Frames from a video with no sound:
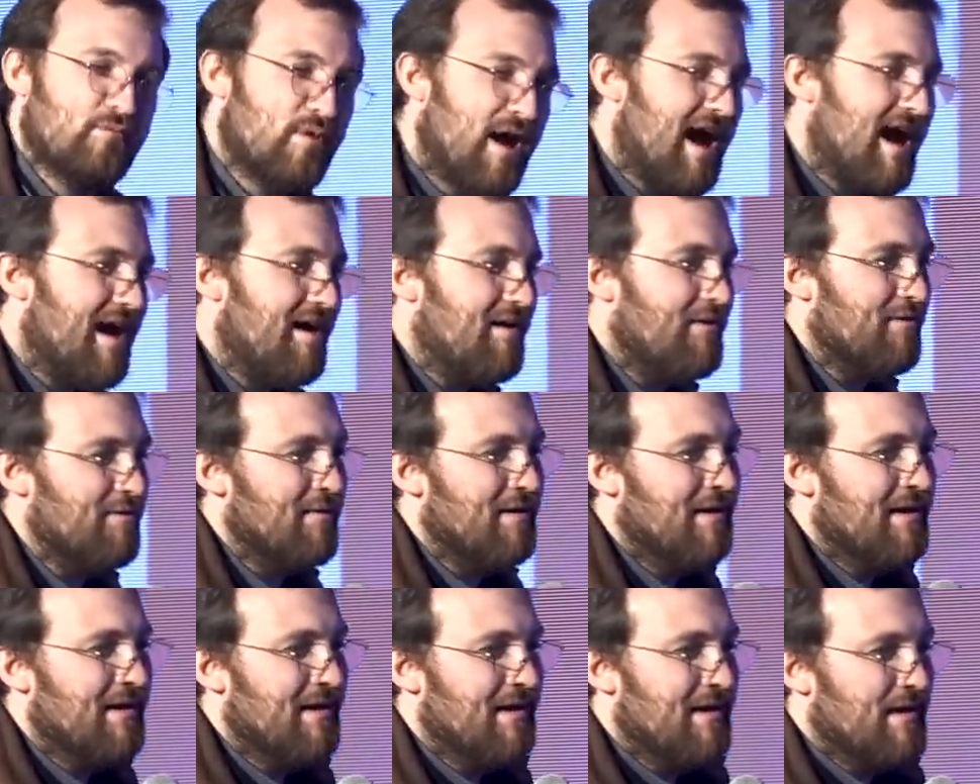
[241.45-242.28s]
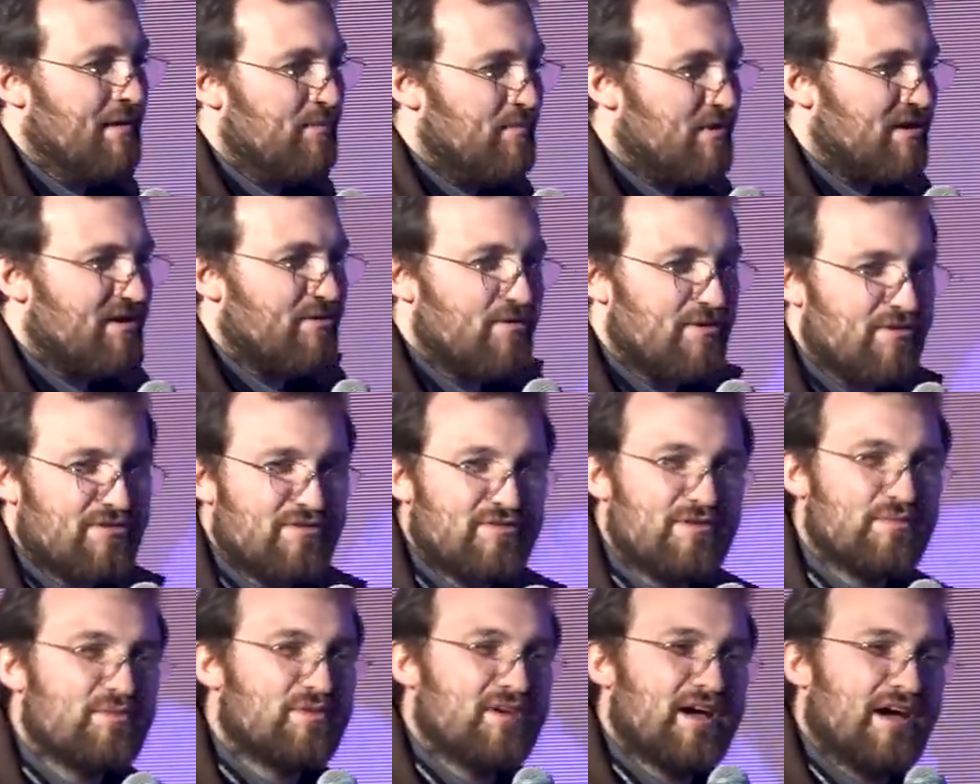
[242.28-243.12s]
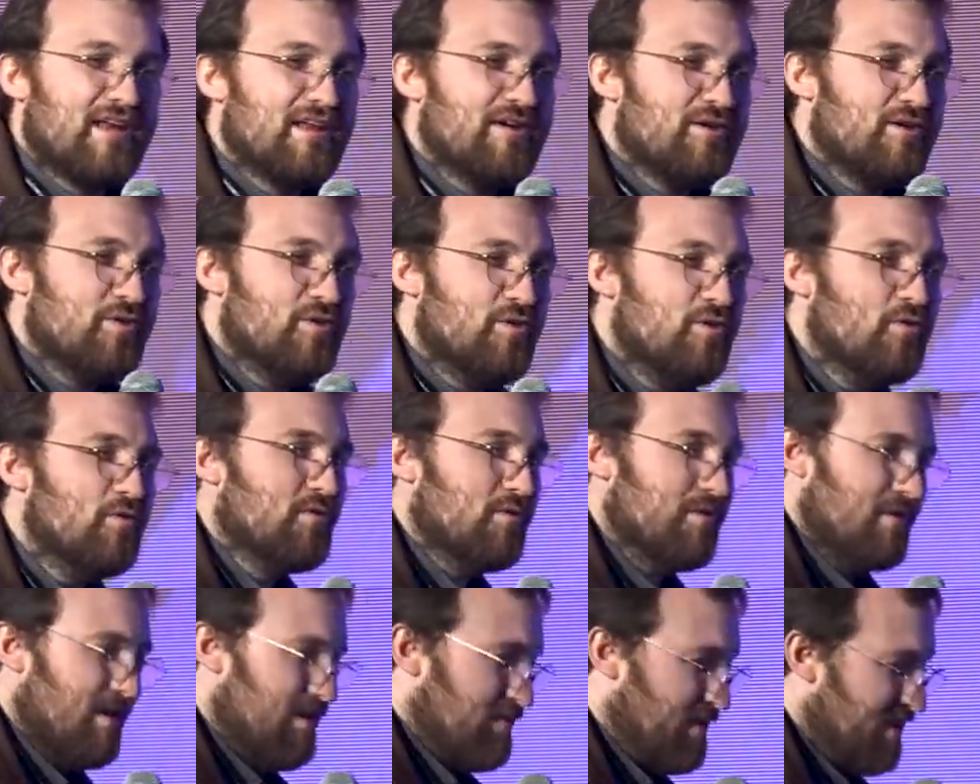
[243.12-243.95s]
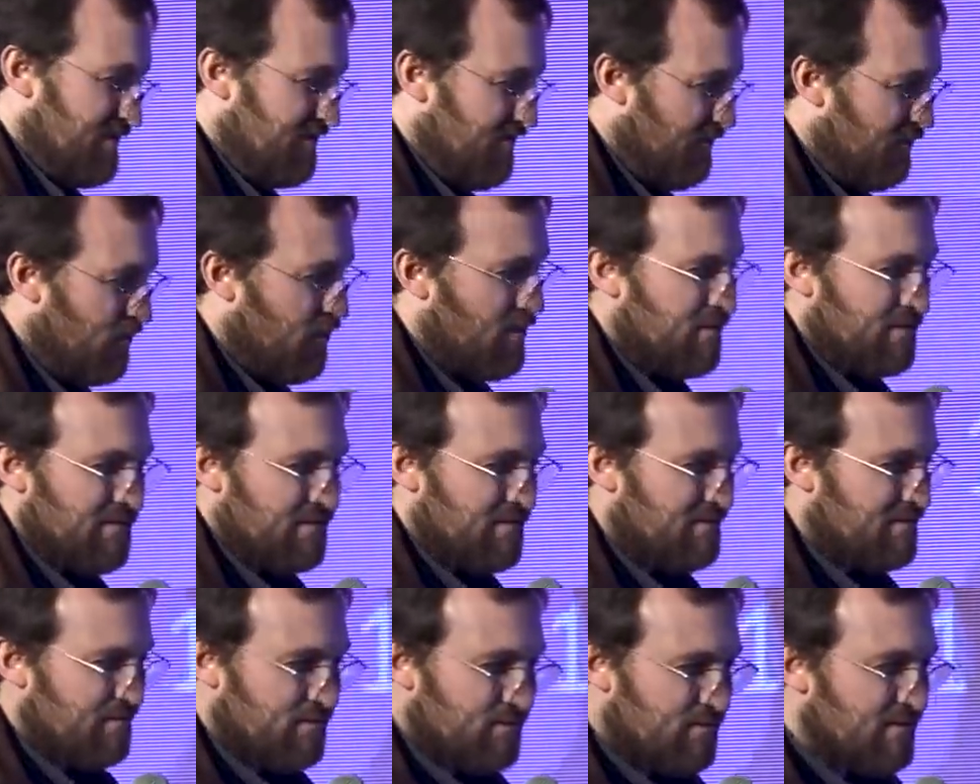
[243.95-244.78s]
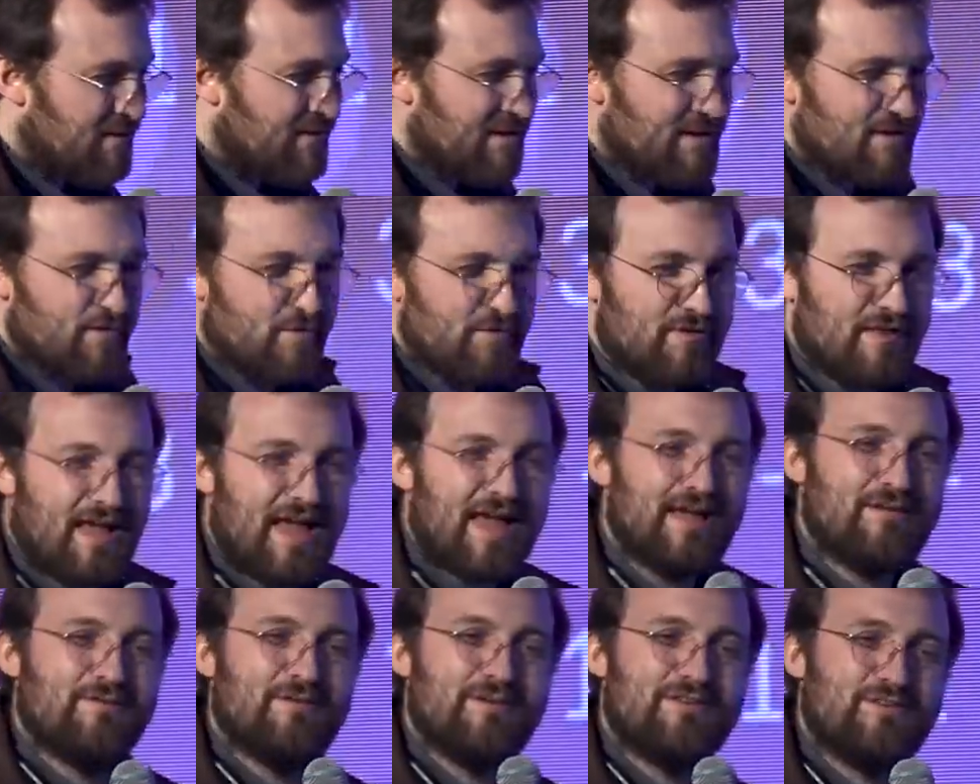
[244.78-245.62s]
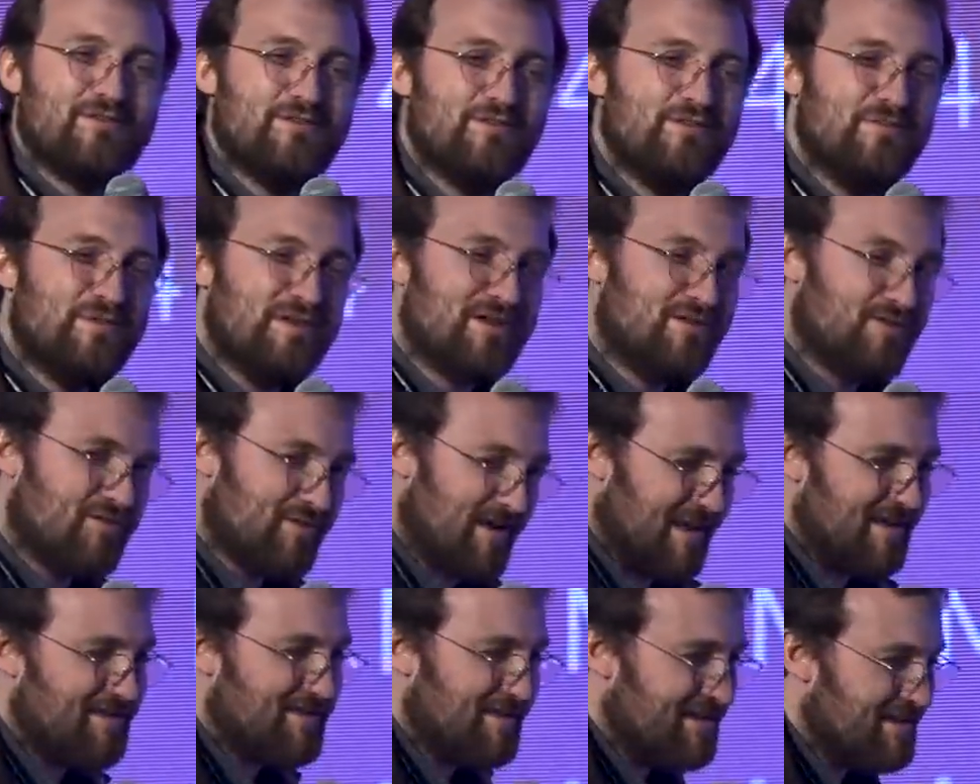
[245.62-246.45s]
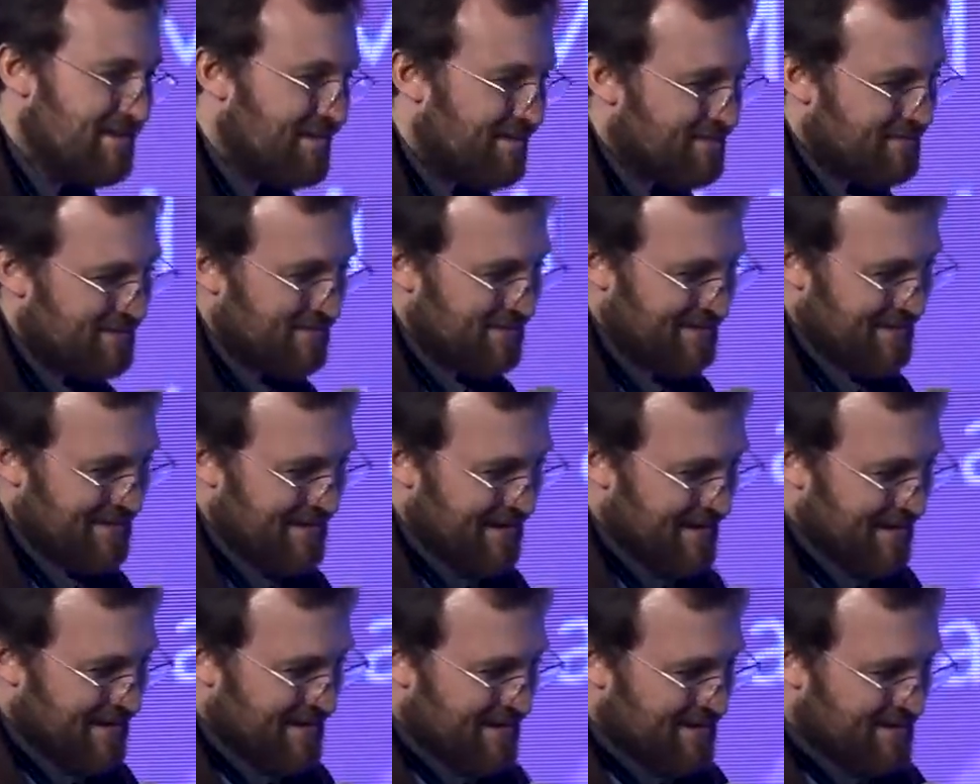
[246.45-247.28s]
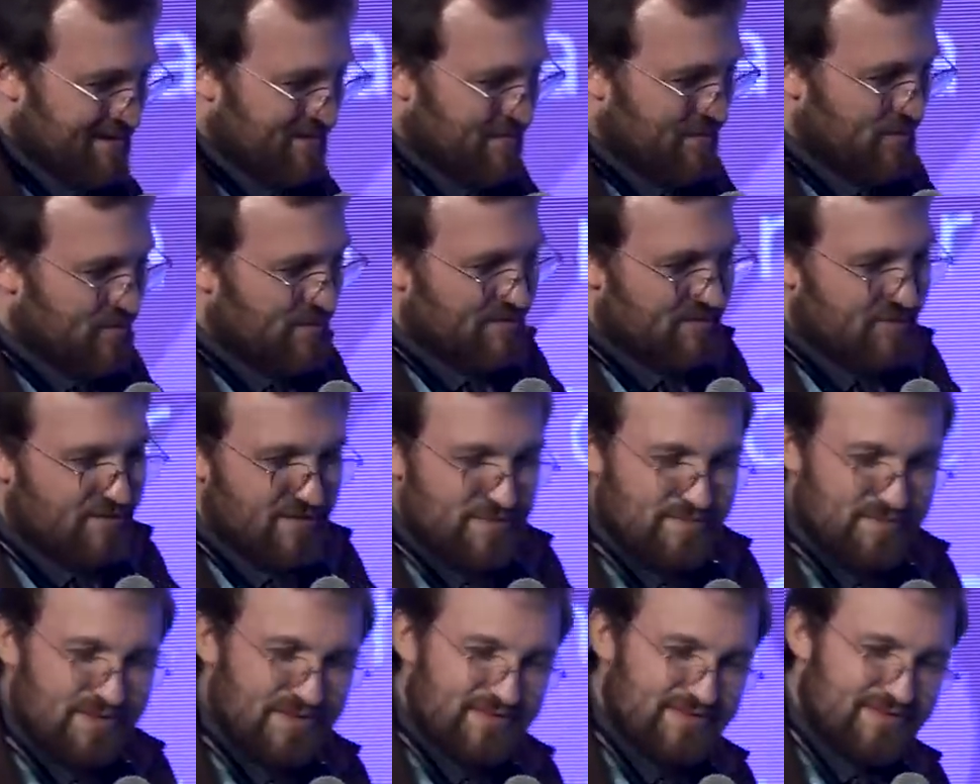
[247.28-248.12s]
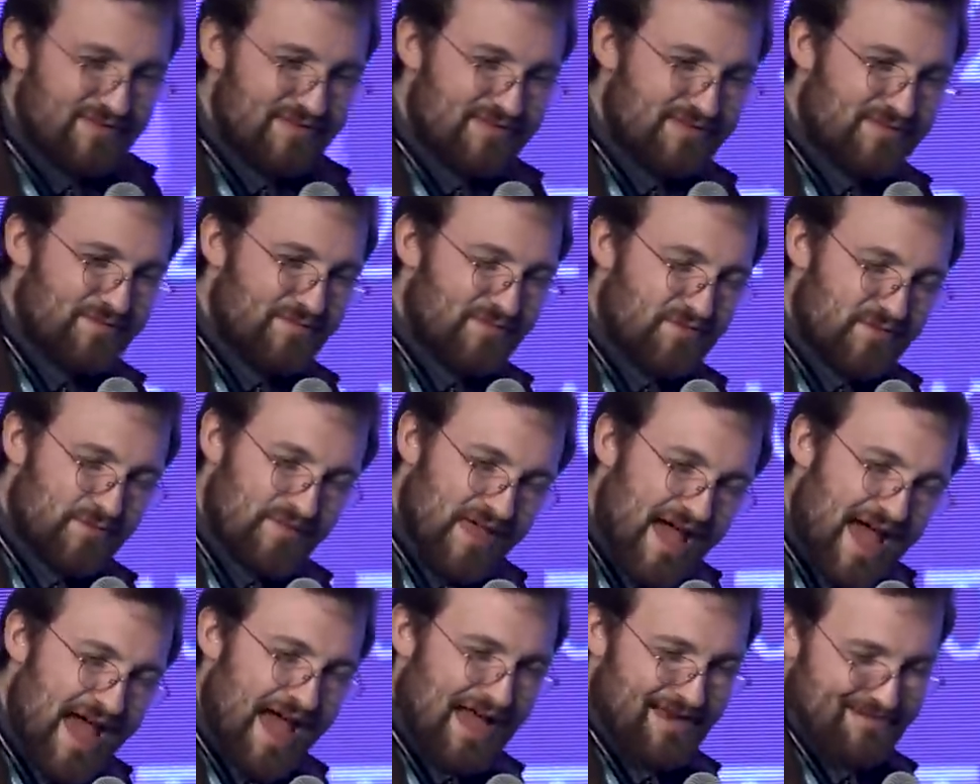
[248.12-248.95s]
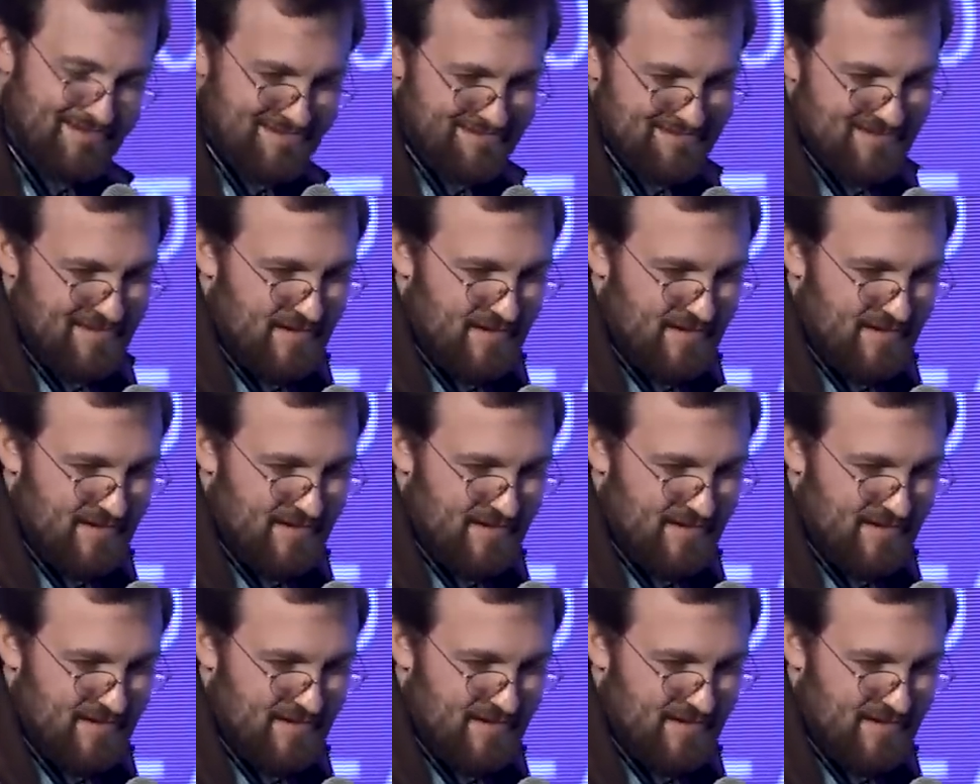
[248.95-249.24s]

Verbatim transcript: Wow, Bitcoin script's kind of cool. I mean, Forth is a really old language. Who would be crazy enough to, to build a scripting system from that?